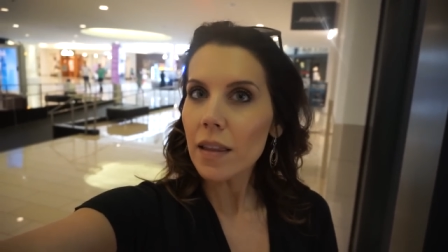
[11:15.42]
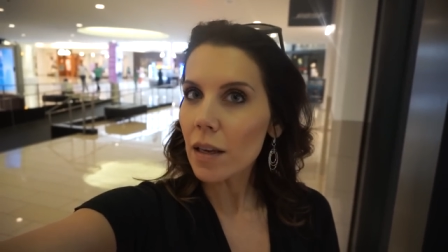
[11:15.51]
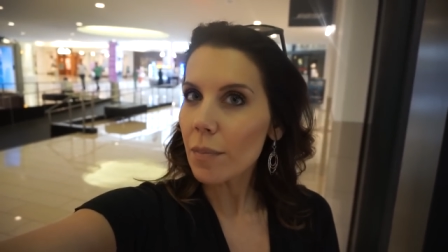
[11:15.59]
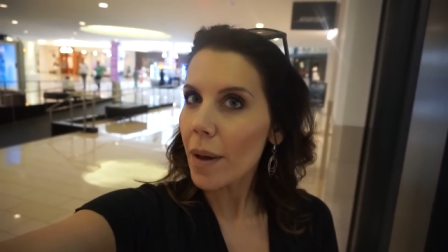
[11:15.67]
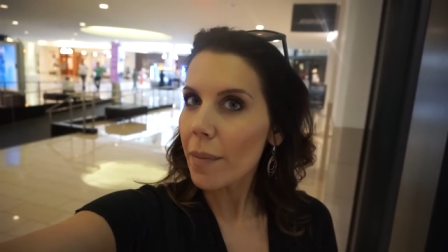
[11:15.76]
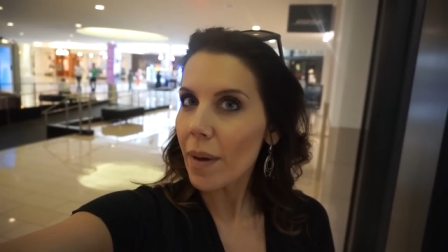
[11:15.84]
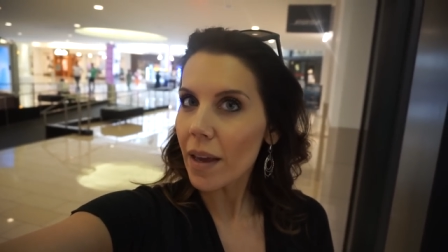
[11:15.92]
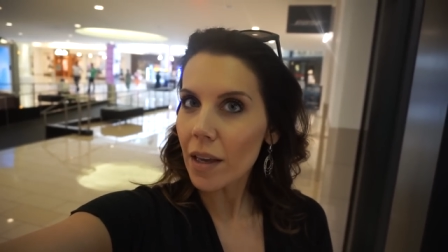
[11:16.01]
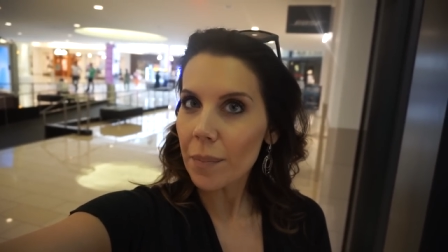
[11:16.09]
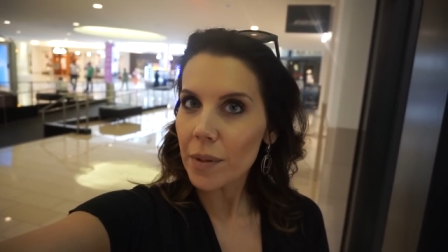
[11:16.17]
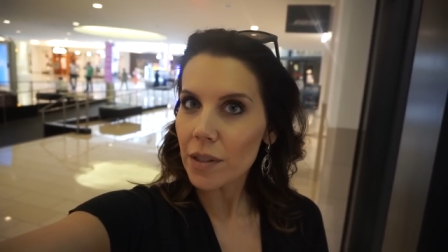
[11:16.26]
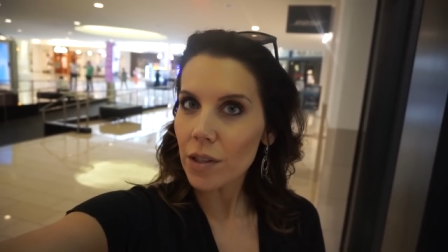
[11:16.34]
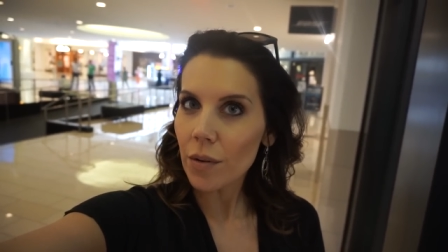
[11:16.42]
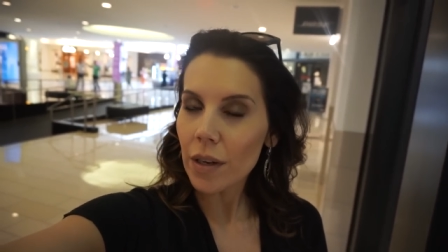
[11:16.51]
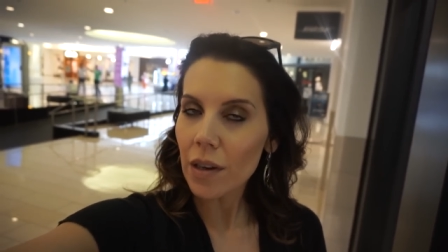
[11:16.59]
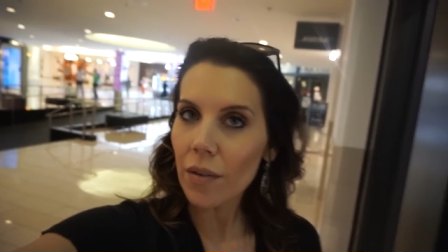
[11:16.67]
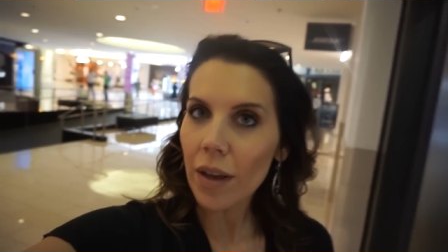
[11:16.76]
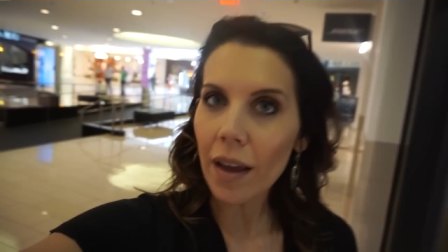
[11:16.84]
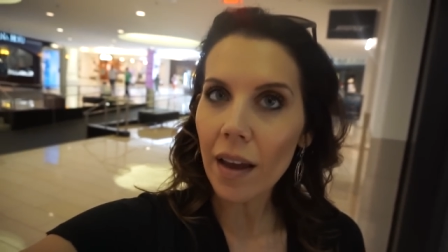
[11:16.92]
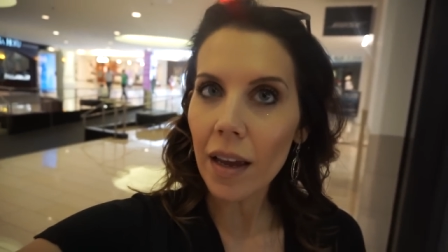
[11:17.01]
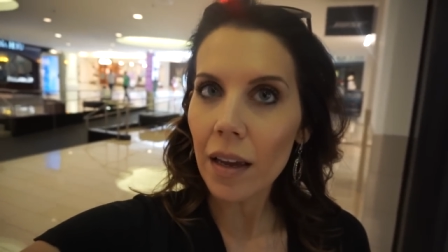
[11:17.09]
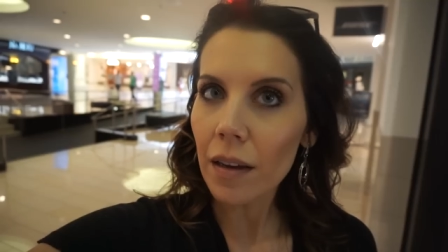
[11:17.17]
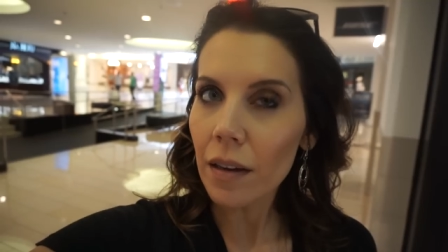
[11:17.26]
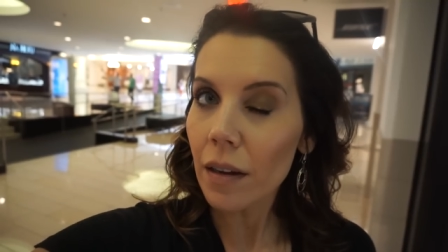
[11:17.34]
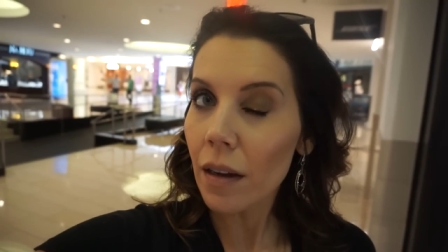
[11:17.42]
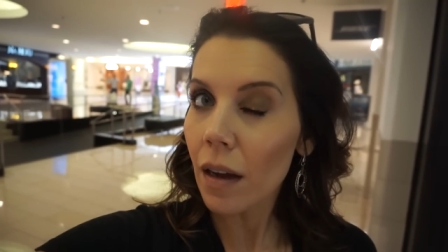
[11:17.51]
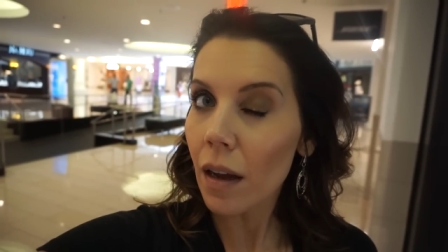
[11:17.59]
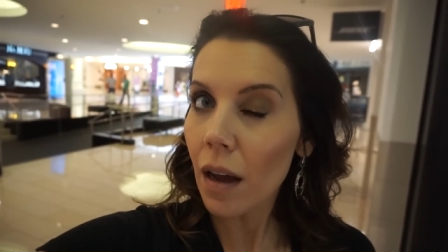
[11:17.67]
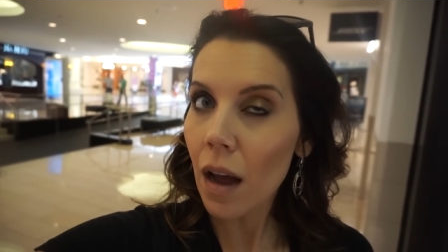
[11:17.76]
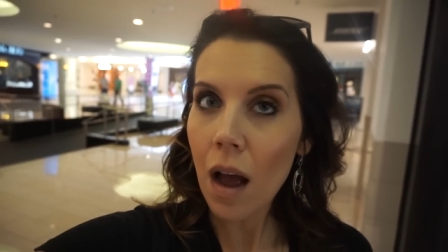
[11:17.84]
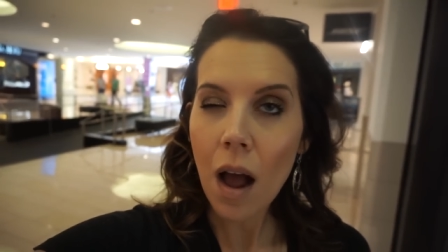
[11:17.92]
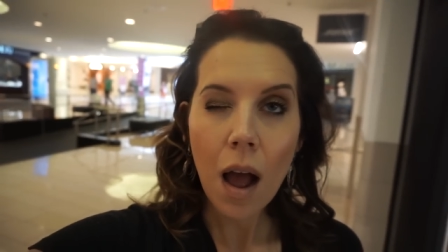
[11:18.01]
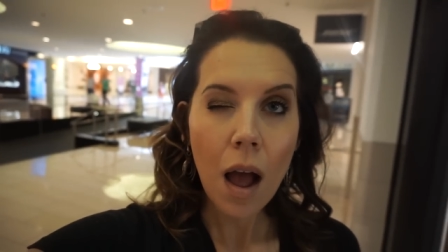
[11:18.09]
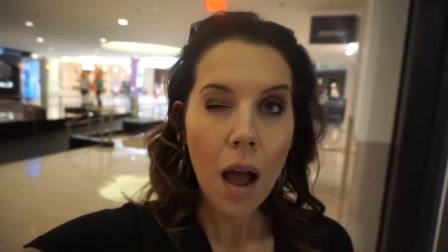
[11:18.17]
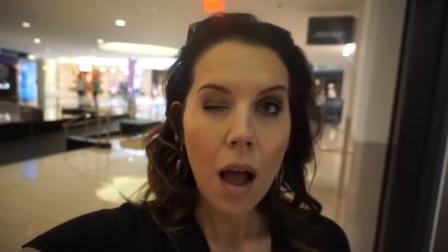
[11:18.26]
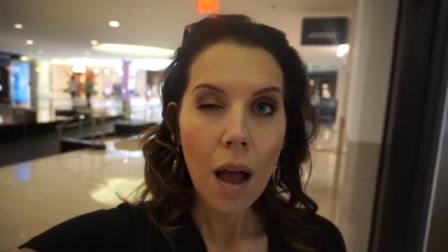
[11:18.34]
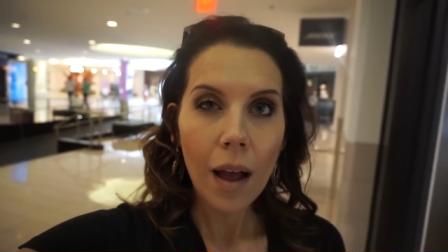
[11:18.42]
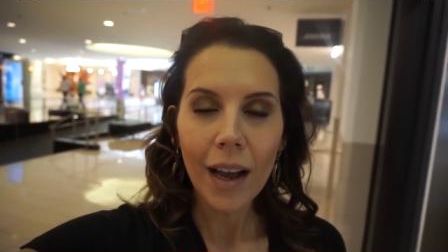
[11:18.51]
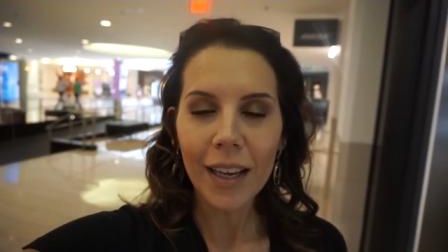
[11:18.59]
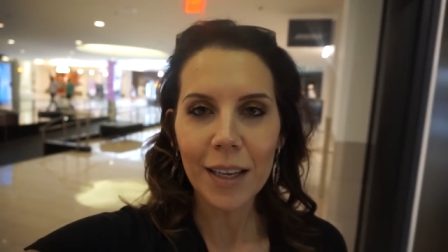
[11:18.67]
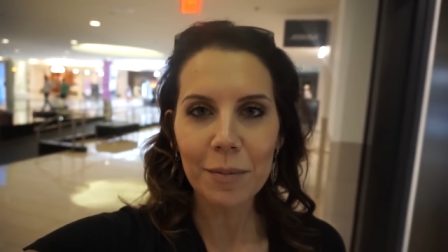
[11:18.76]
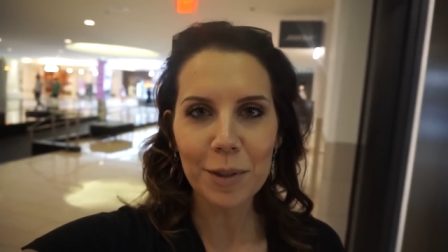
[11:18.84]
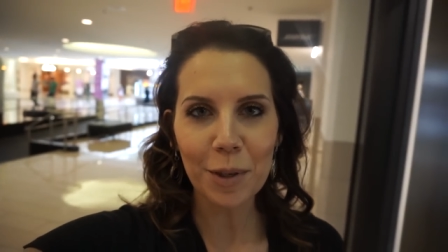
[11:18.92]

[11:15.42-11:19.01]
think my makeup is doing okay. I keep